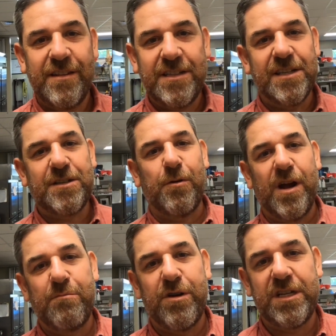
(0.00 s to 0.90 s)
this is
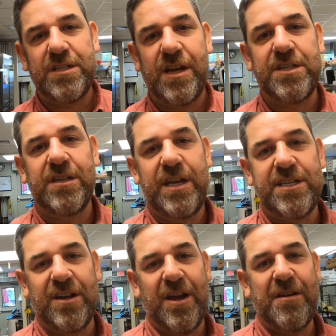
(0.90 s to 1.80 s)
quite a British dish, and
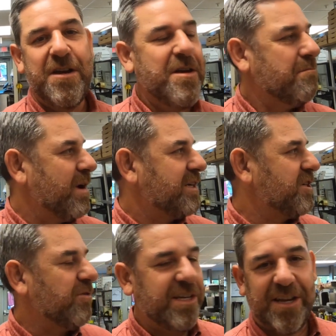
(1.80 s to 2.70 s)
he's going to make
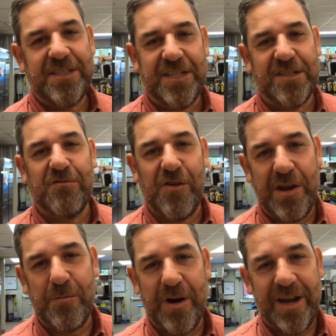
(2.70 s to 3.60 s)
sure he does this the
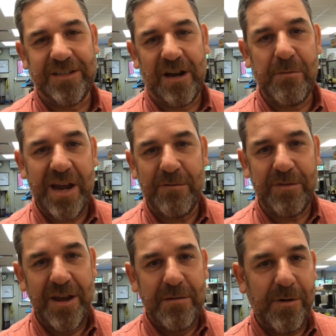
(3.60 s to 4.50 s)
right way. So I might
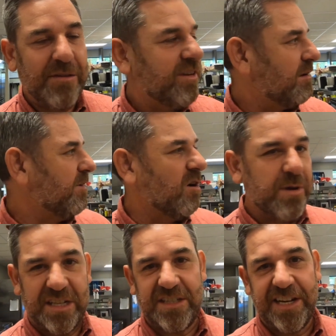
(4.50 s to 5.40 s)
have to give him a little
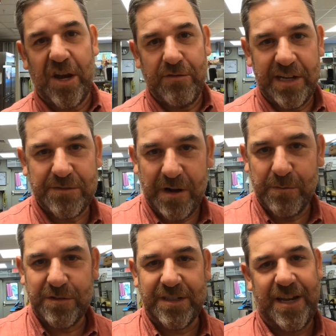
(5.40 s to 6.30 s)
bit of stick over this one,
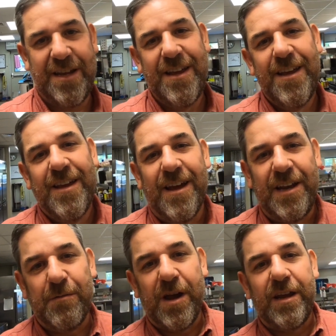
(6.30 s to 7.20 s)
we'll see.
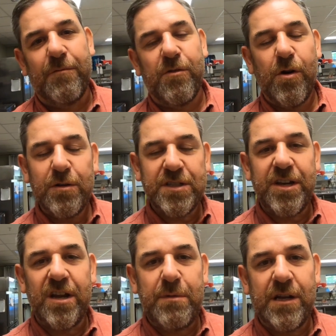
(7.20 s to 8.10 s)
Anyway, we're also
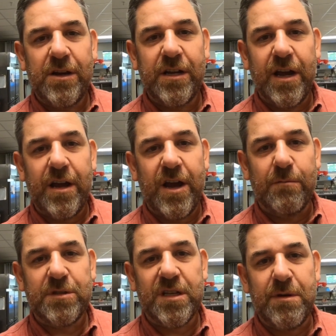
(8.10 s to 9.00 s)
going to be looking
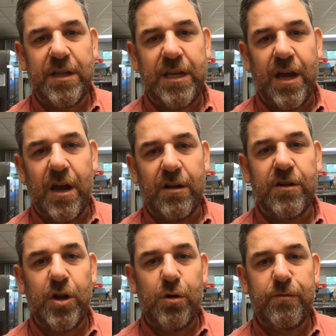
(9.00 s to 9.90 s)
at some of the
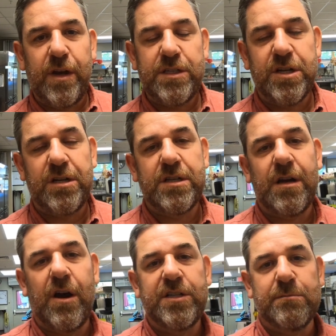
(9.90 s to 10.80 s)
new featured
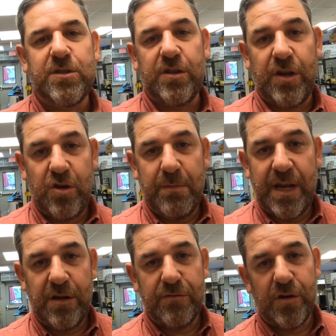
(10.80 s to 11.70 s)
items on the new
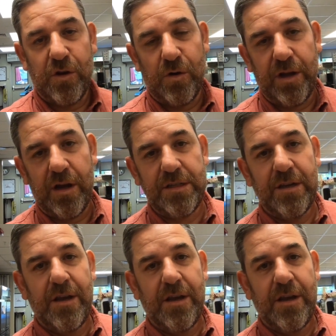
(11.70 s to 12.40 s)
menu for Courtyard.